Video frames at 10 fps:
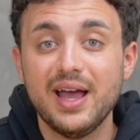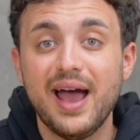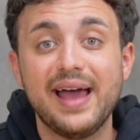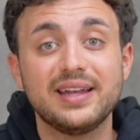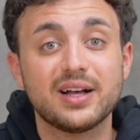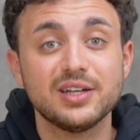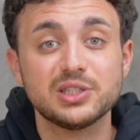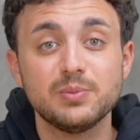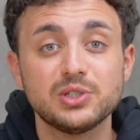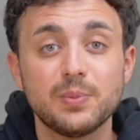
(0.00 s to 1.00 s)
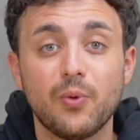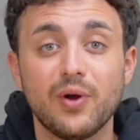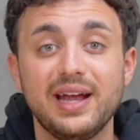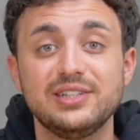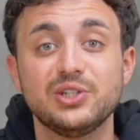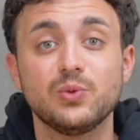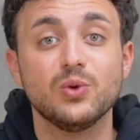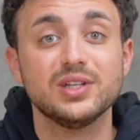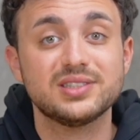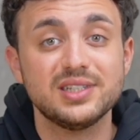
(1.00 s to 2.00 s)
and a customer support agent
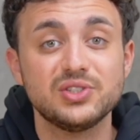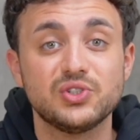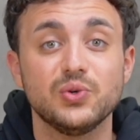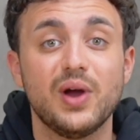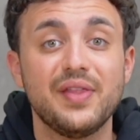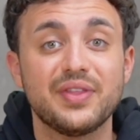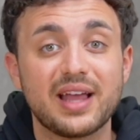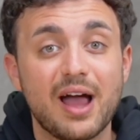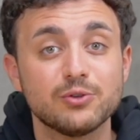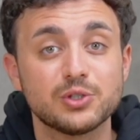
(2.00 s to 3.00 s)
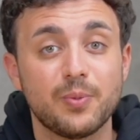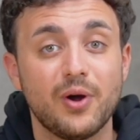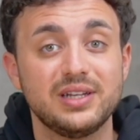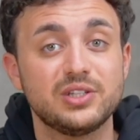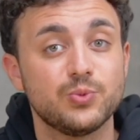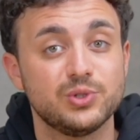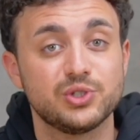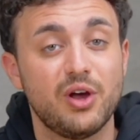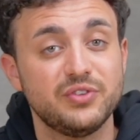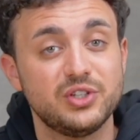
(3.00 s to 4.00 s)
will assist you and the counterparty to
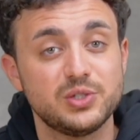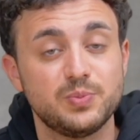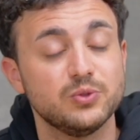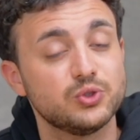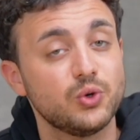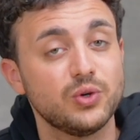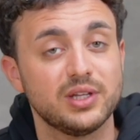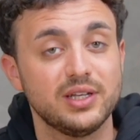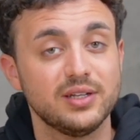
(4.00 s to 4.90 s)
resolve the dispute shortly.